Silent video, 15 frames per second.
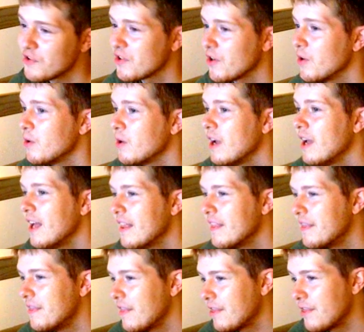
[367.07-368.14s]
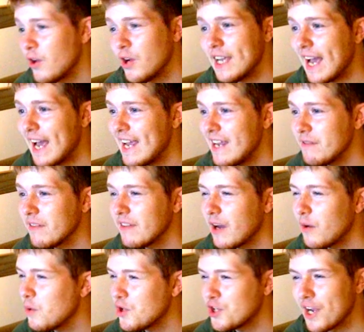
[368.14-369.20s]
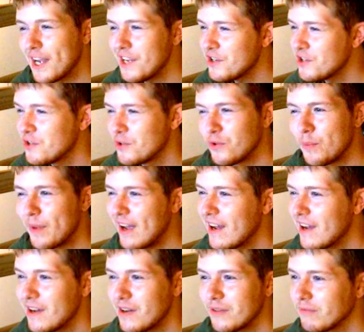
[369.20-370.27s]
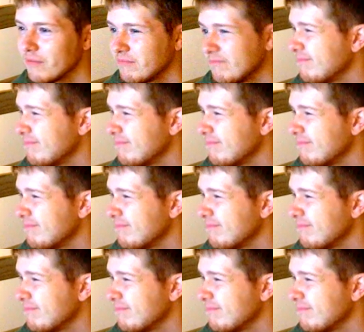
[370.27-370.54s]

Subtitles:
So, 38, that will change to about